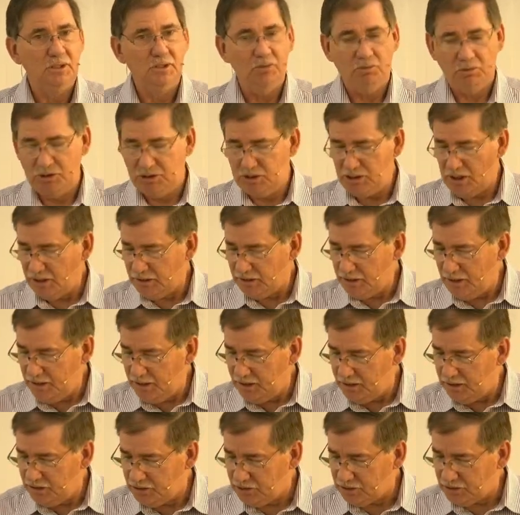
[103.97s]
which I
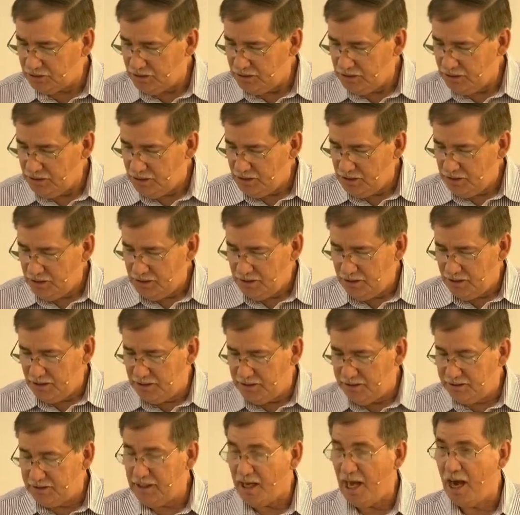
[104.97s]
think is the
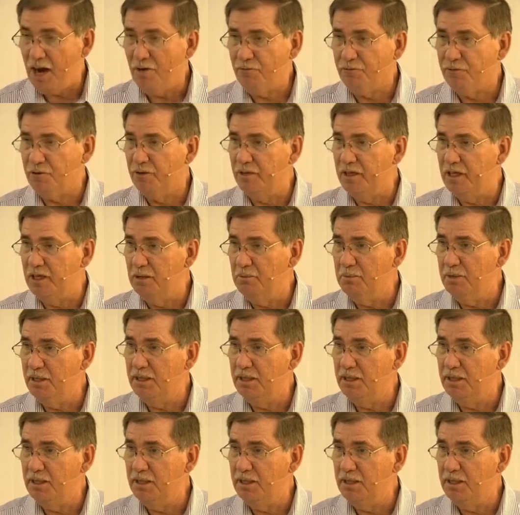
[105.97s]
desire for them.